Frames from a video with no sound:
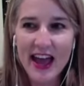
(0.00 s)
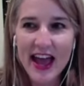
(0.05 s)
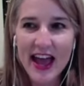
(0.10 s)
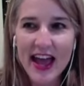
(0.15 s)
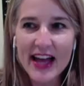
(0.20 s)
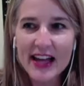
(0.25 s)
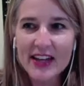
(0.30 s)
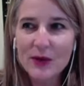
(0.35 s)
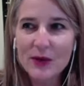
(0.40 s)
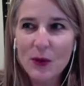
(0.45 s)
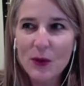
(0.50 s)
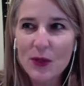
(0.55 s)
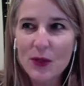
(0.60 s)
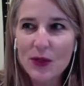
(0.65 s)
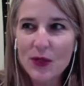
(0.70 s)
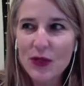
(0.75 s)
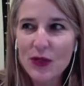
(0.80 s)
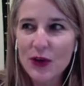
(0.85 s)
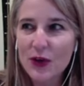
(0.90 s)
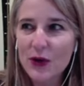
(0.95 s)

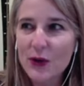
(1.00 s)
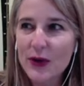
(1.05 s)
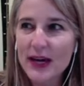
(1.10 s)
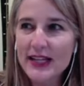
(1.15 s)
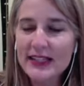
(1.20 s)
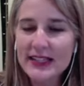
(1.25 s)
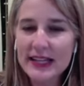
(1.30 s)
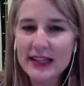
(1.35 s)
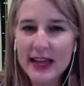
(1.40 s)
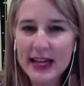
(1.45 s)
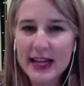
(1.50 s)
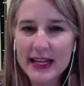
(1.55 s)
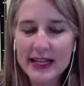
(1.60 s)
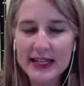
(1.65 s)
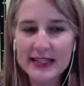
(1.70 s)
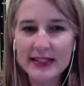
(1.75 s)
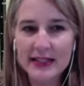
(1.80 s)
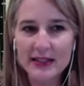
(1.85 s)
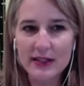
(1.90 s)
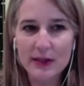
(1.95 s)
And the crazy thing
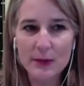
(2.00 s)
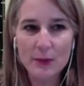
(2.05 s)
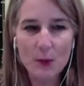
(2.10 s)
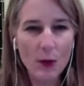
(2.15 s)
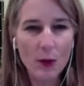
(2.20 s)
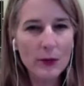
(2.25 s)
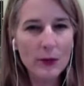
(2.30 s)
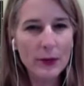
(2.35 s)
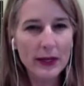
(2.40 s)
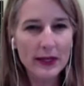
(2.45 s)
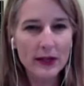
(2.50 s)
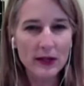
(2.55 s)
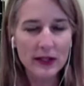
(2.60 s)
is, is the more we